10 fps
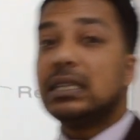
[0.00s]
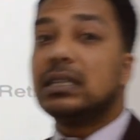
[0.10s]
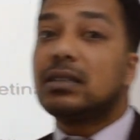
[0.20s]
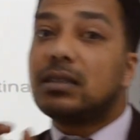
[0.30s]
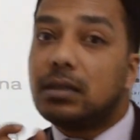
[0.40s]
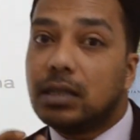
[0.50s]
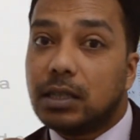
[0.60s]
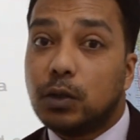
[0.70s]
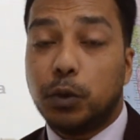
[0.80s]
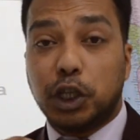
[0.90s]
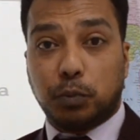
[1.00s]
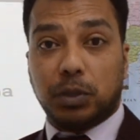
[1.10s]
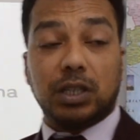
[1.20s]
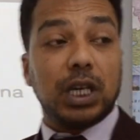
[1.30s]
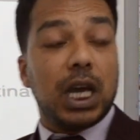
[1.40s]
is thin, which
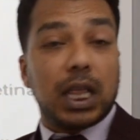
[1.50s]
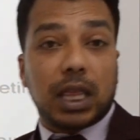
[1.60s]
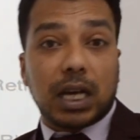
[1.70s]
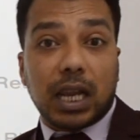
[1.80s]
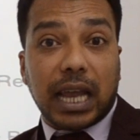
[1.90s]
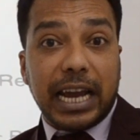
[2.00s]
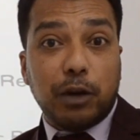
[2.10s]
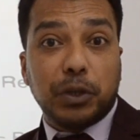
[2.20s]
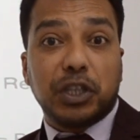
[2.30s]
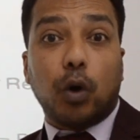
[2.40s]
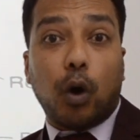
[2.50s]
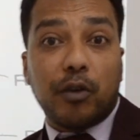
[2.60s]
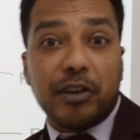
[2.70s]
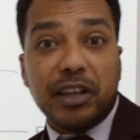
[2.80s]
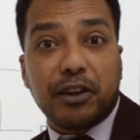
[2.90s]
means the light which is
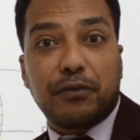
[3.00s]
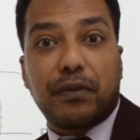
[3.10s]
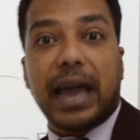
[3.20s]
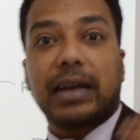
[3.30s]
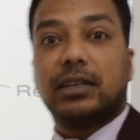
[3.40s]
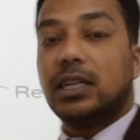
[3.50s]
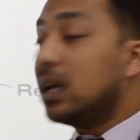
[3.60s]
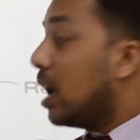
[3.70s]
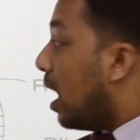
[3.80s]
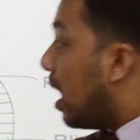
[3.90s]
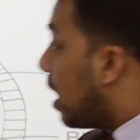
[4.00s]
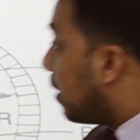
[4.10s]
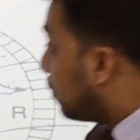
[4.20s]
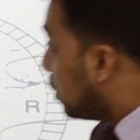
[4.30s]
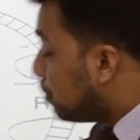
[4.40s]
already refracted,
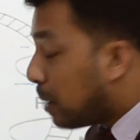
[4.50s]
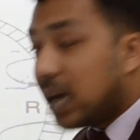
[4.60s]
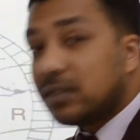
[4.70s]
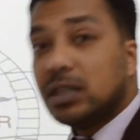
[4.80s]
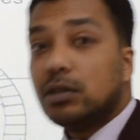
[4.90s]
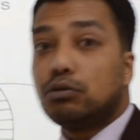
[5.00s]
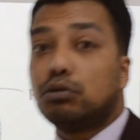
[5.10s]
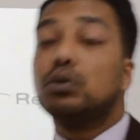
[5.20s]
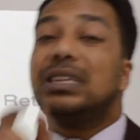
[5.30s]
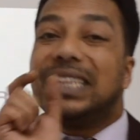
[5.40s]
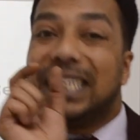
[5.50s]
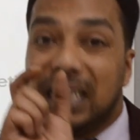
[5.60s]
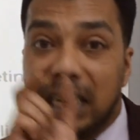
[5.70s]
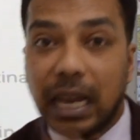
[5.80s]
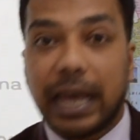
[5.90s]
after passing through
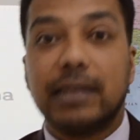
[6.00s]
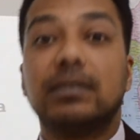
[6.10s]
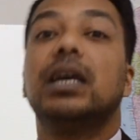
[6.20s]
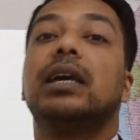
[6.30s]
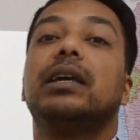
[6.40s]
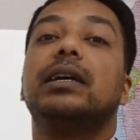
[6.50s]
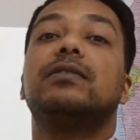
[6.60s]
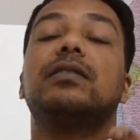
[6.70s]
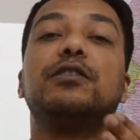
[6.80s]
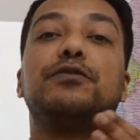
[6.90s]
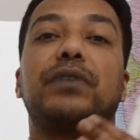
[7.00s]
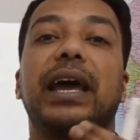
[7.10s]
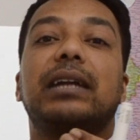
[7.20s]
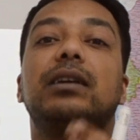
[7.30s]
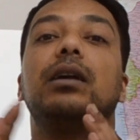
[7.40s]
thin lens, gets
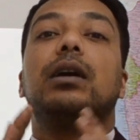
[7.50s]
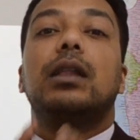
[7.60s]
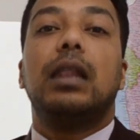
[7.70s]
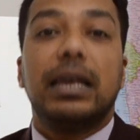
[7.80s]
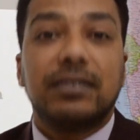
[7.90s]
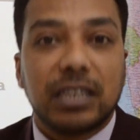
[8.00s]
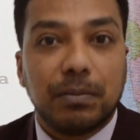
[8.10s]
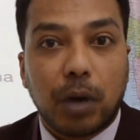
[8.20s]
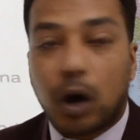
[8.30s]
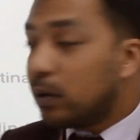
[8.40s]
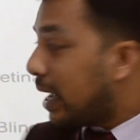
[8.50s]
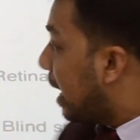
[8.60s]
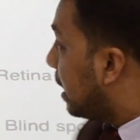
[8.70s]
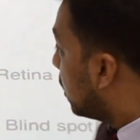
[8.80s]
refracted a less amount and